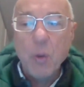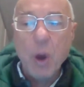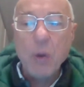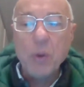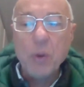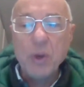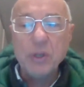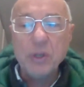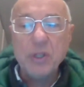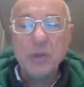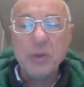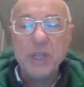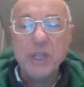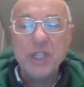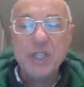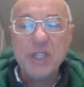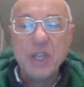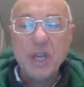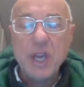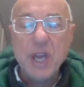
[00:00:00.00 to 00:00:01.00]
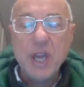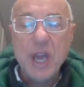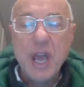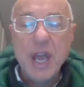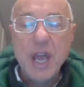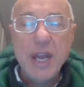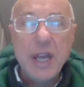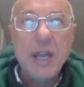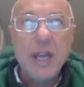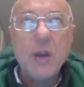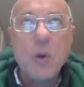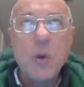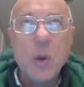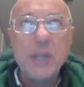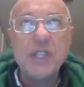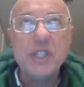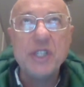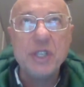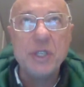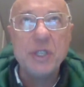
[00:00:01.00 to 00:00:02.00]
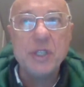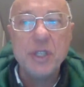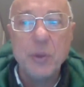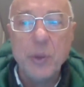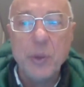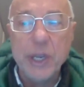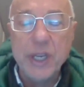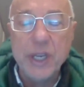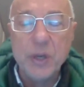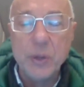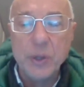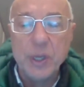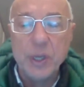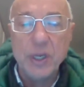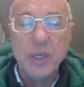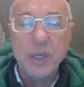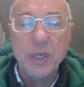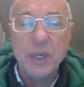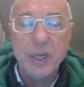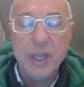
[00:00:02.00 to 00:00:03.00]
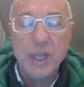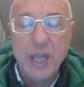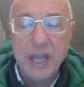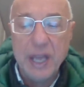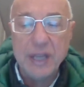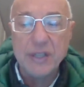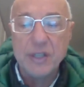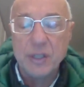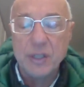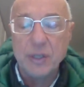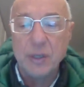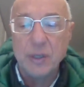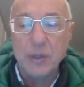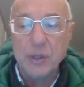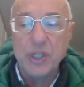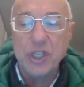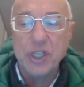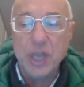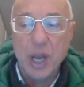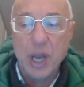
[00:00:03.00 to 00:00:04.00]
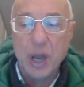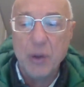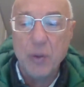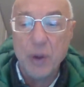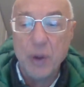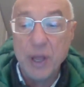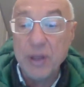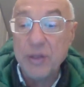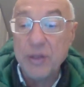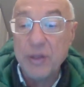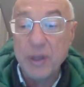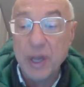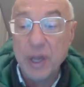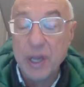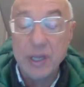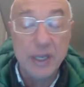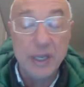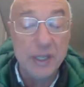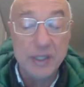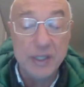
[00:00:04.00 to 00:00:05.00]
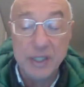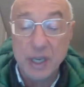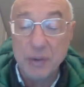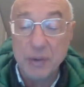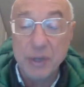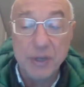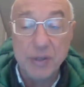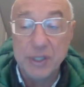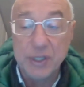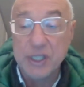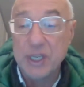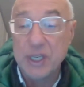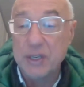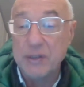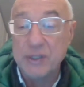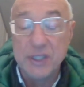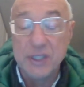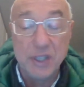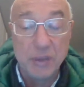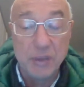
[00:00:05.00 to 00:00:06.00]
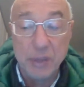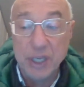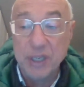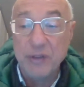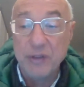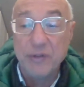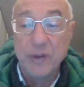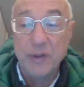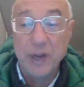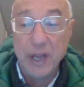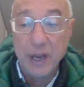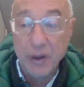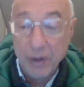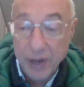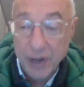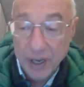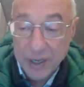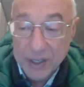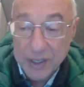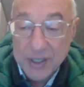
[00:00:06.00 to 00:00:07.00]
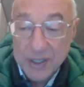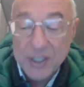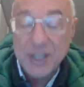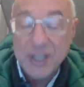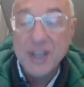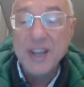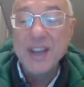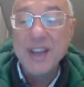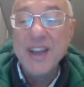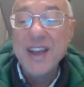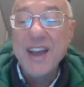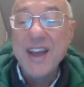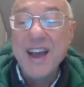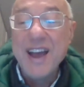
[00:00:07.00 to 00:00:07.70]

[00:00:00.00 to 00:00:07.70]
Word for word: What we'll do is any questions that we couldn't get to Lucio with, and he's so interesting on so many different areas.